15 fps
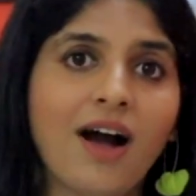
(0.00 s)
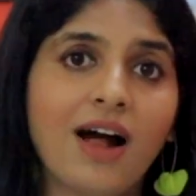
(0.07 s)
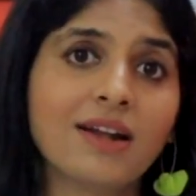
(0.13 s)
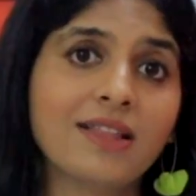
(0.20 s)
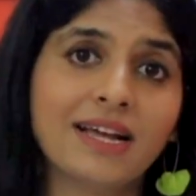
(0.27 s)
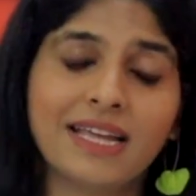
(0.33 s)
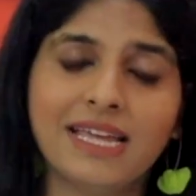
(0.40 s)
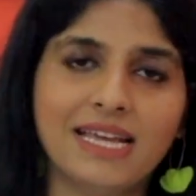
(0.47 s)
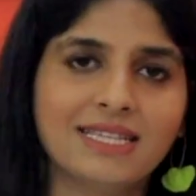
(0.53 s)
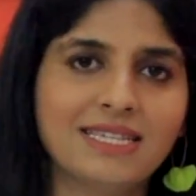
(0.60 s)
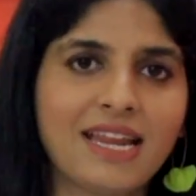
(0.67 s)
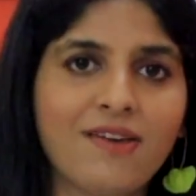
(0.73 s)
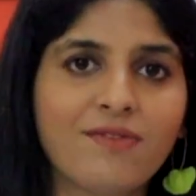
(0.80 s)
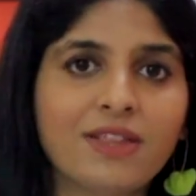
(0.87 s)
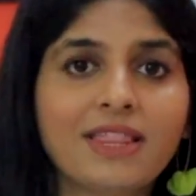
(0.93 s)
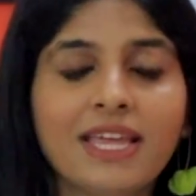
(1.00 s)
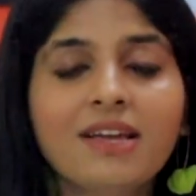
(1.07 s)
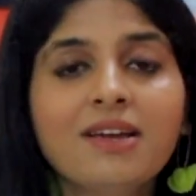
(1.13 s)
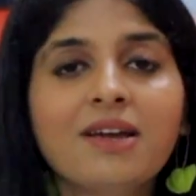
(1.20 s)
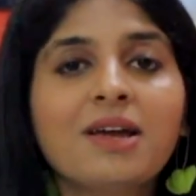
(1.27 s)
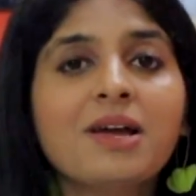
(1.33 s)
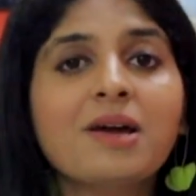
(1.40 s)
guard, the case and
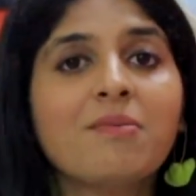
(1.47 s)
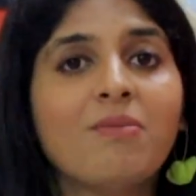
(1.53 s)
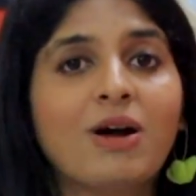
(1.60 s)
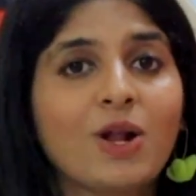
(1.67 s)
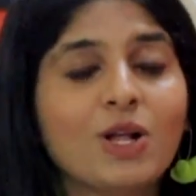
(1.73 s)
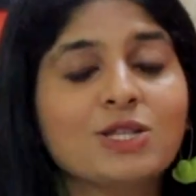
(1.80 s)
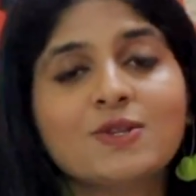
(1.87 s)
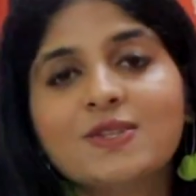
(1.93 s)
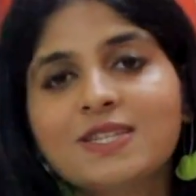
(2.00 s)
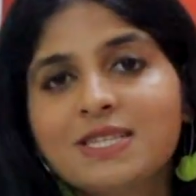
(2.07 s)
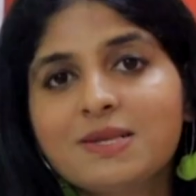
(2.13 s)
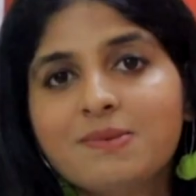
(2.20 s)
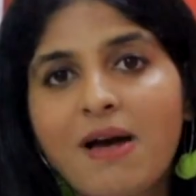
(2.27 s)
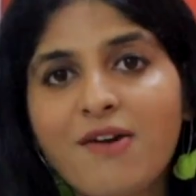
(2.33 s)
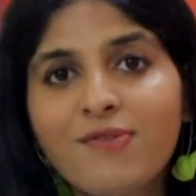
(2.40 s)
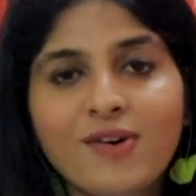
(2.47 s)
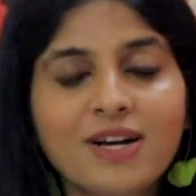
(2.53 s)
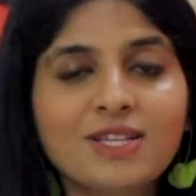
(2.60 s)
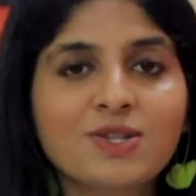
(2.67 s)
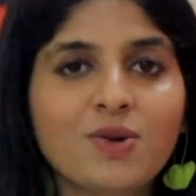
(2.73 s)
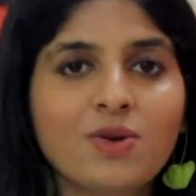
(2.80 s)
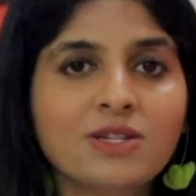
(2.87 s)
everything. But also, this is my
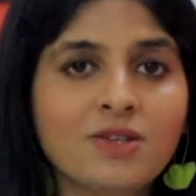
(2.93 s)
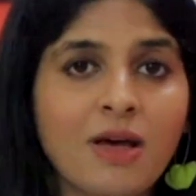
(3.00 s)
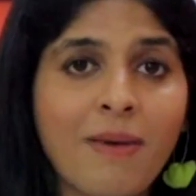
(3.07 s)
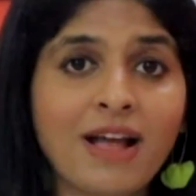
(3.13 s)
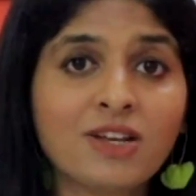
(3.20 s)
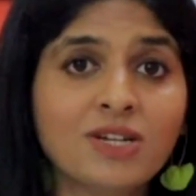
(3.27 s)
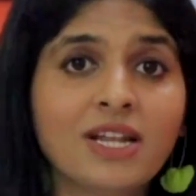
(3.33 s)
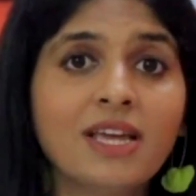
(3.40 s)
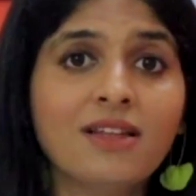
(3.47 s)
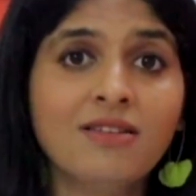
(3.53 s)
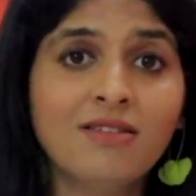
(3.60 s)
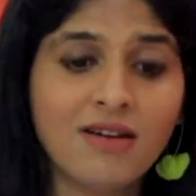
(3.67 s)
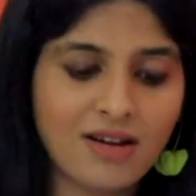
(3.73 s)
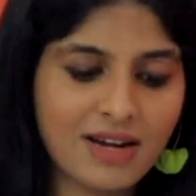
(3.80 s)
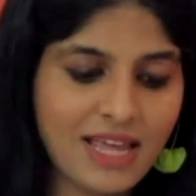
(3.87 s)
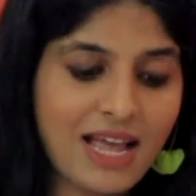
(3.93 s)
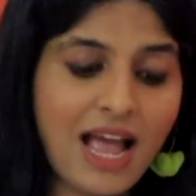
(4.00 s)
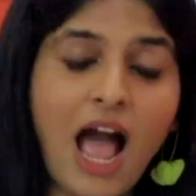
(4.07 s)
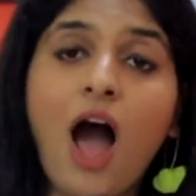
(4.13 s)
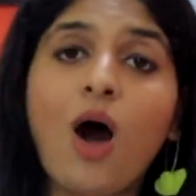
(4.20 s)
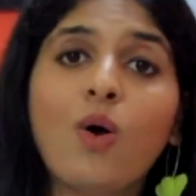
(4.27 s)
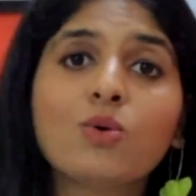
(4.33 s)
first drone, so I'm actually learning
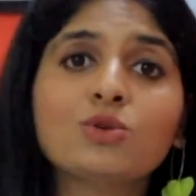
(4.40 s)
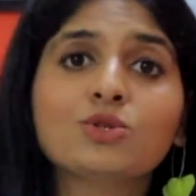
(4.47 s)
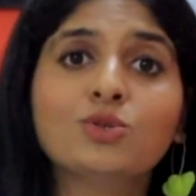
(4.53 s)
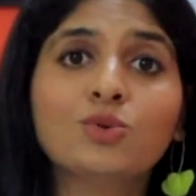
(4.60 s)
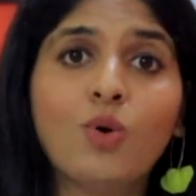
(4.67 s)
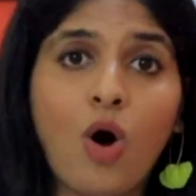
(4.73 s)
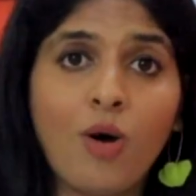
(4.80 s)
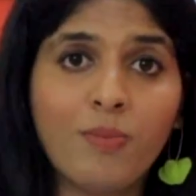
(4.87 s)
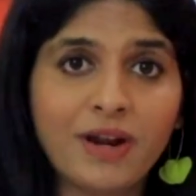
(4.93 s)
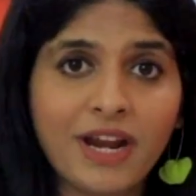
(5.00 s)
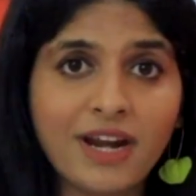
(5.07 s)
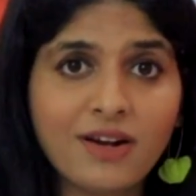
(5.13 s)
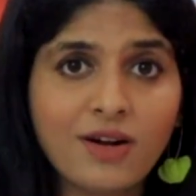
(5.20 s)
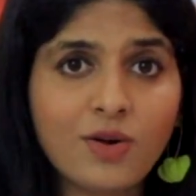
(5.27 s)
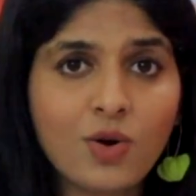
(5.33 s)
how to operate a